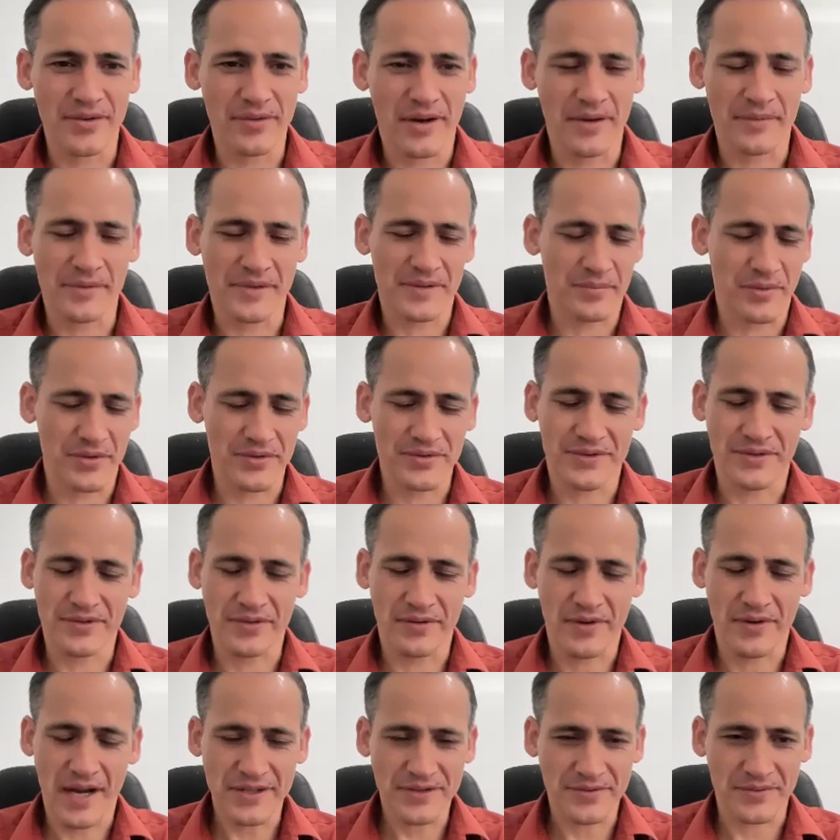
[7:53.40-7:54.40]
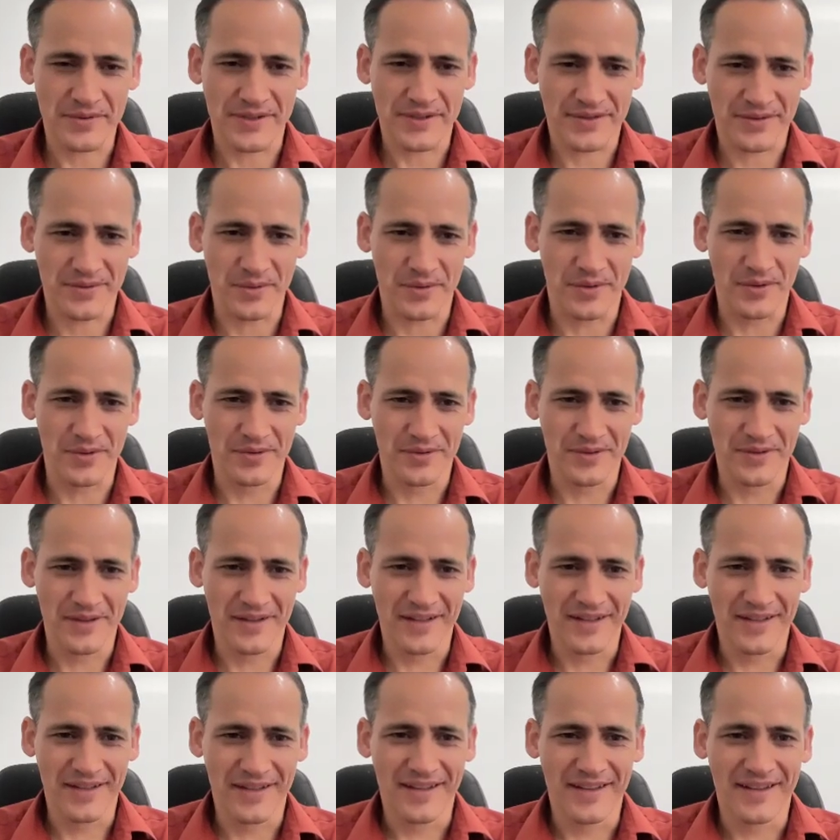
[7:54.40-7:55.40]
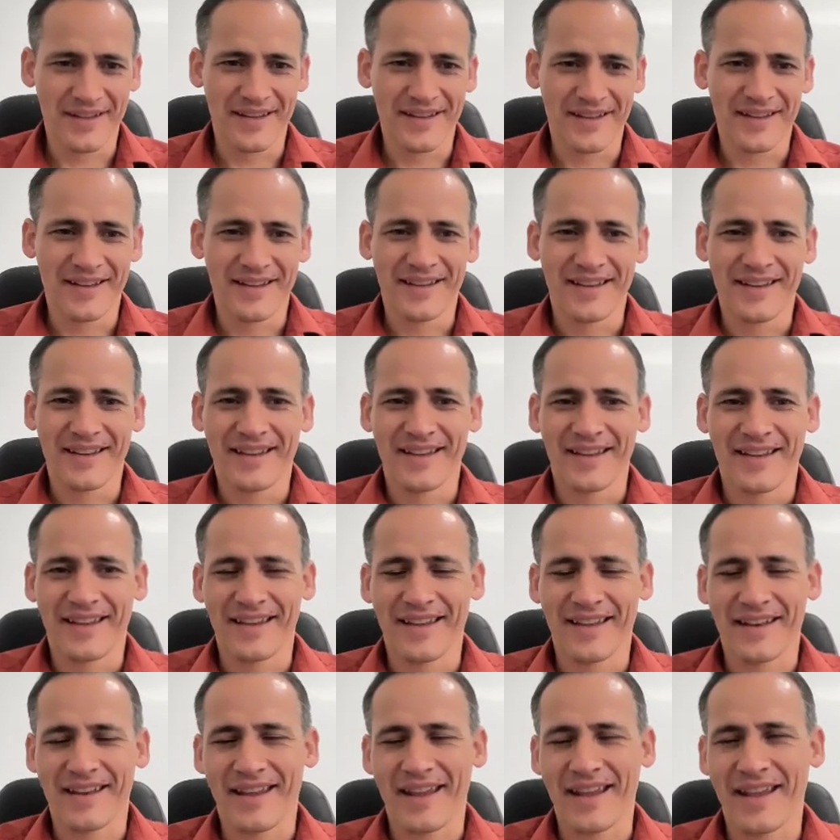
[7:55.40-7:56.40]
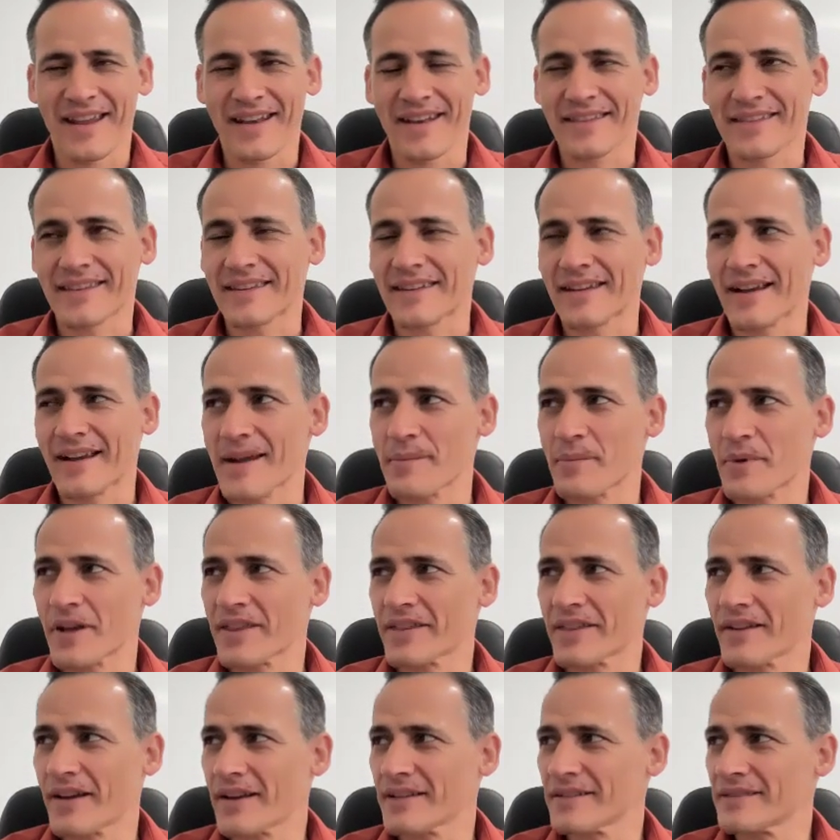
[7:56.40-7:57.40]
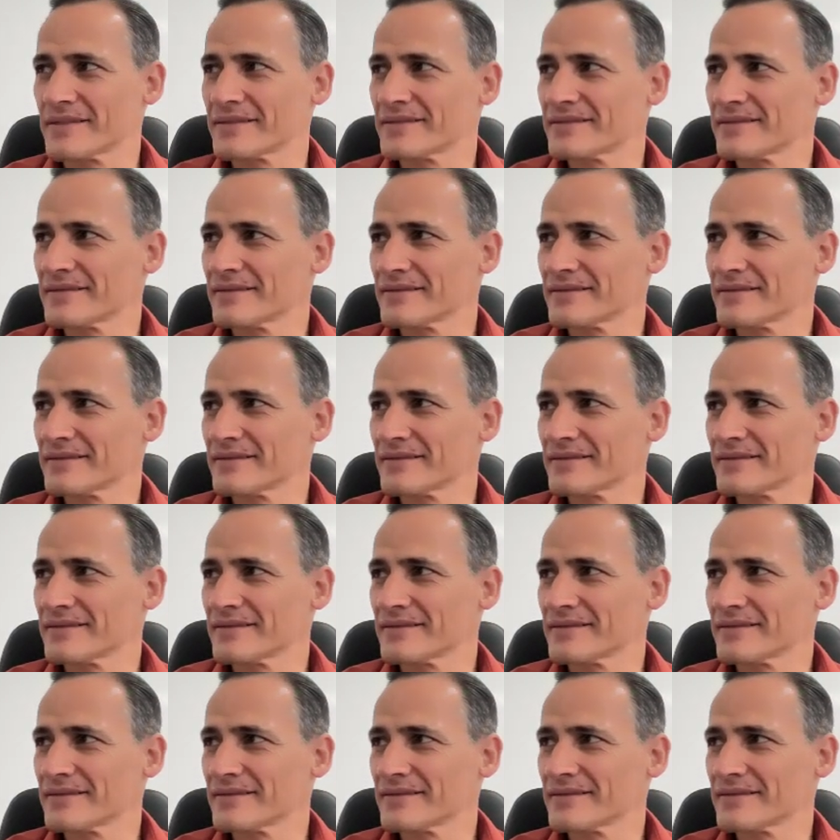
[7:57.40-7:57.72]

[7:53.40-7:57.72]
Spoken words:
I was supposed to do graduate school. And at the time, I thought,